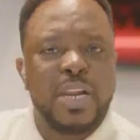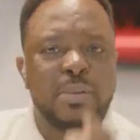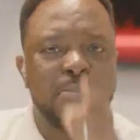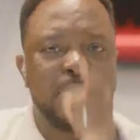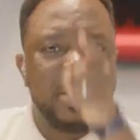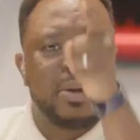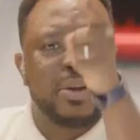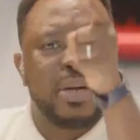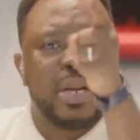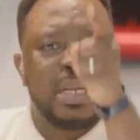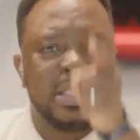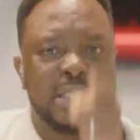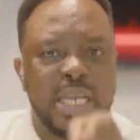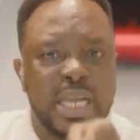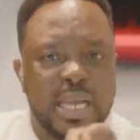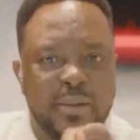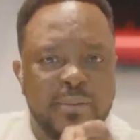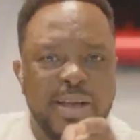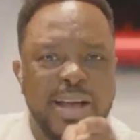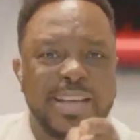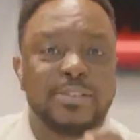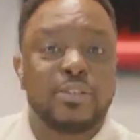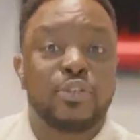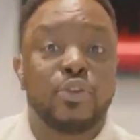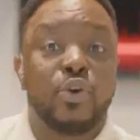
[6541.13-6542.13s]
Emmanuel Adjei.
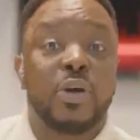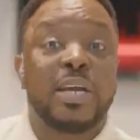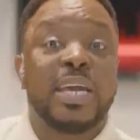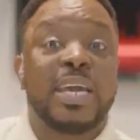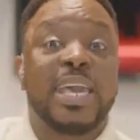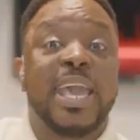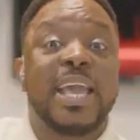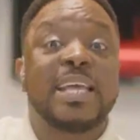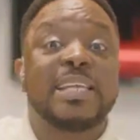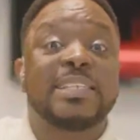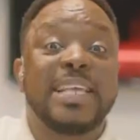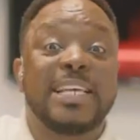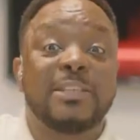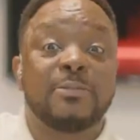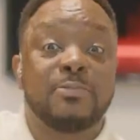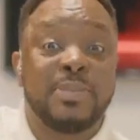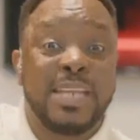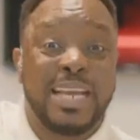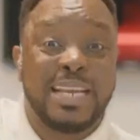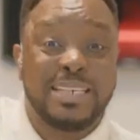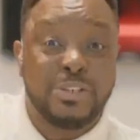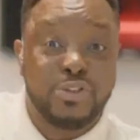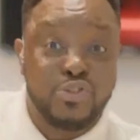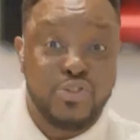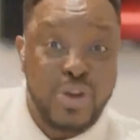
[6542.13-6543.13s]
As your case has been
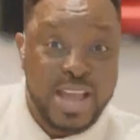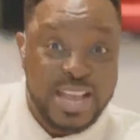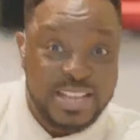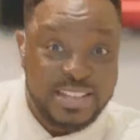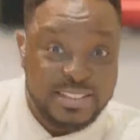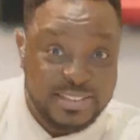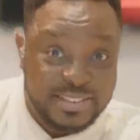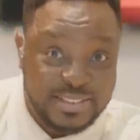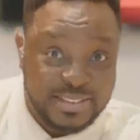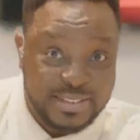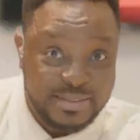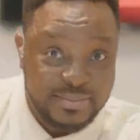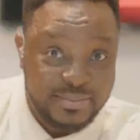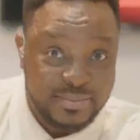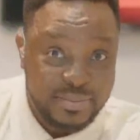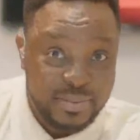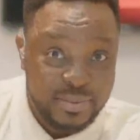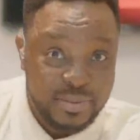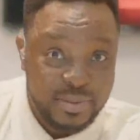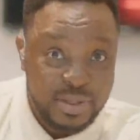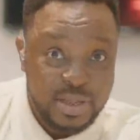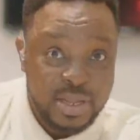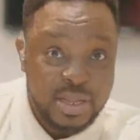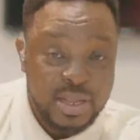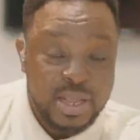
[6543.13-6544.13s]
addressed,
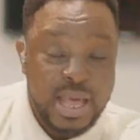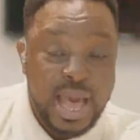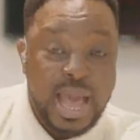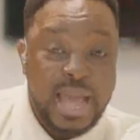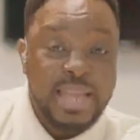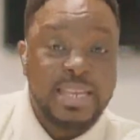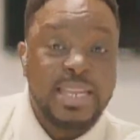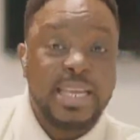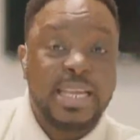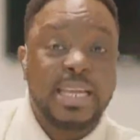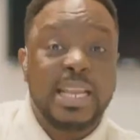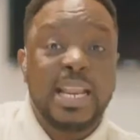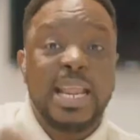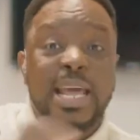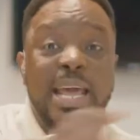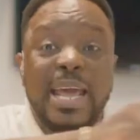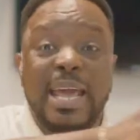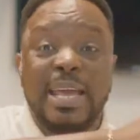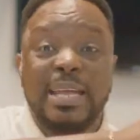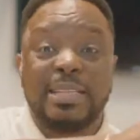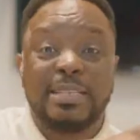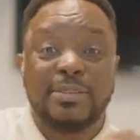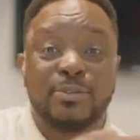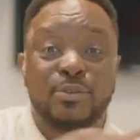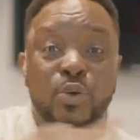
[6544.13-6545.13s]
I declare
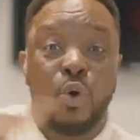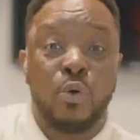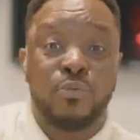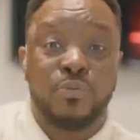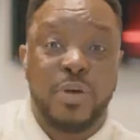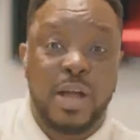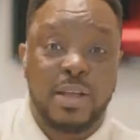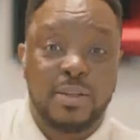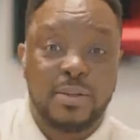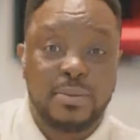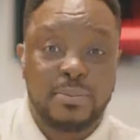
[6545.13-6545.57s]
it is over.